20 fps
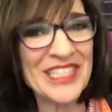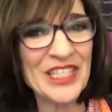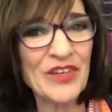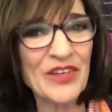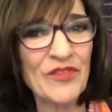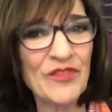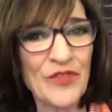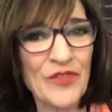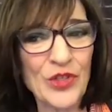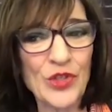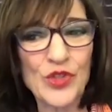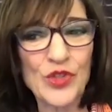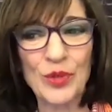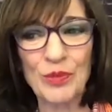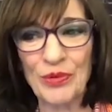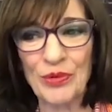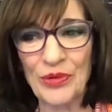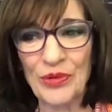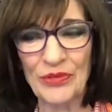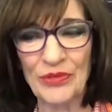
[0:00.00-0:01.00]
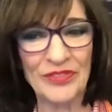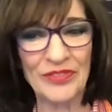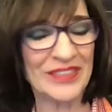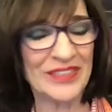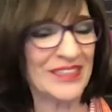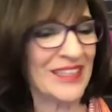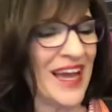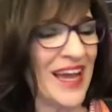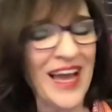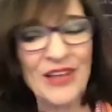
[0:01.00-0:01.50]
idea of future-proof.
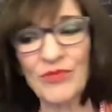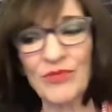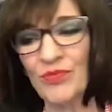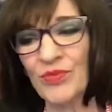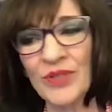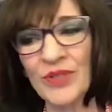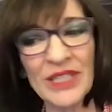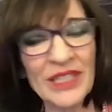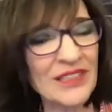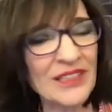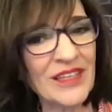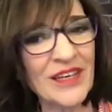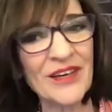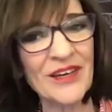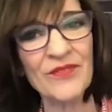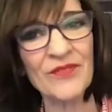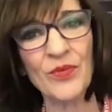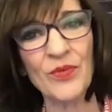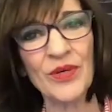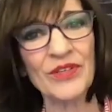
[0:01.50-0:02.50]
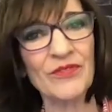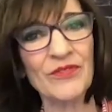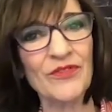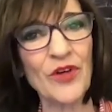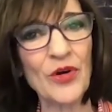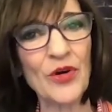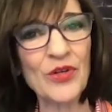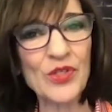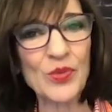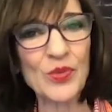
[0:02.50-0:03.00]
And I really love when
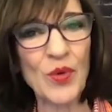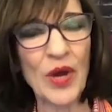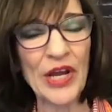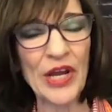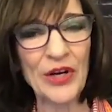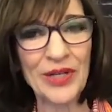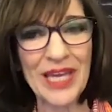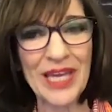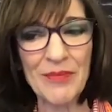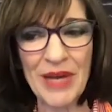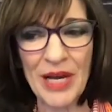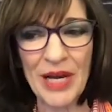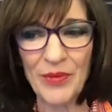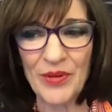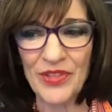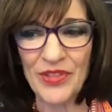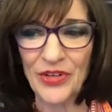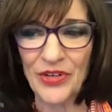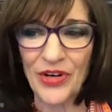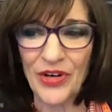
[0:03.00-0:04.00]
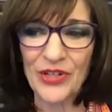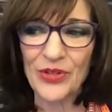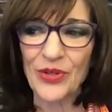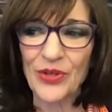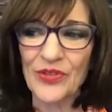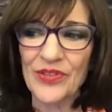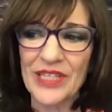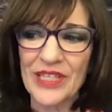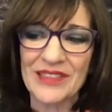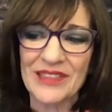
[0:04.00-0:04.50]
FocusWire came out with an
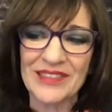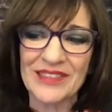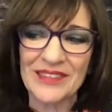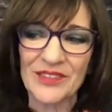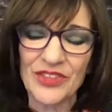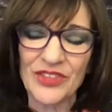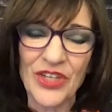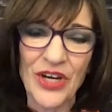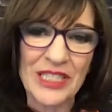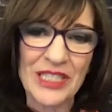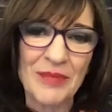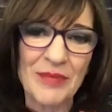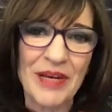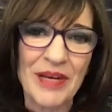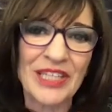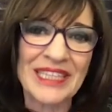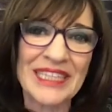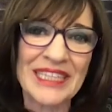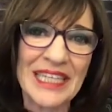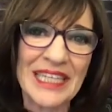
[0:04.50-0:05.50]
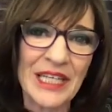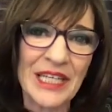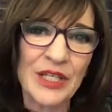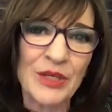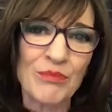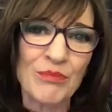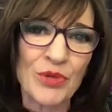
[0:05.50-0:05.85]
article that talked about leading a